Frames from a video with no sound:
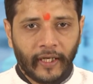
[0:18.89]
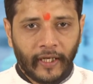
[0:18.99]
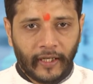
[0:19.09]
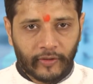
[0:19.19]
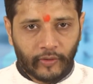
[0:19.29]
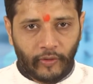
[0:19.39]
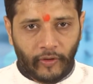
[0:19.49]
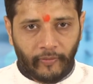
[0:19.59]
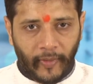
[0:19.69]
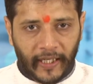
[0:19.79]
in School of
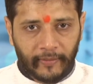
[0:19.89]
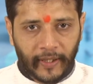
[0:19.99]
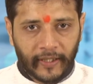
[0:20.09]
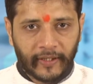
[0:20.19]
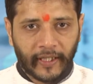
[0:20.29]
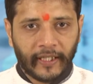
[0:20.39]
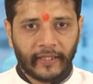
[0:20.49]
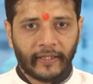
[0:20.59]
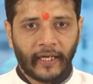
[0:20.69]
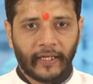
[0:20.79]
Management Studies
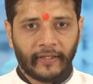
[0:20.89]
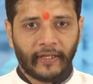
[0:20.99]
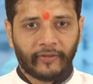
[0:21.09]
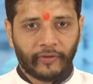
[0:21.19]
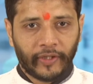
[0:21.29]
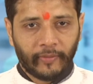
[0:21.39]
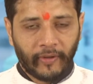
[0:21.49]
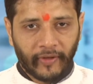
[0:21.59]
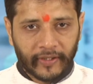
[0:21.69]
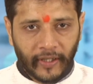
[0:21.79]
as an Associate
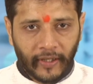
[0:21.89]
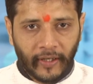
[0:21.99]
Professor.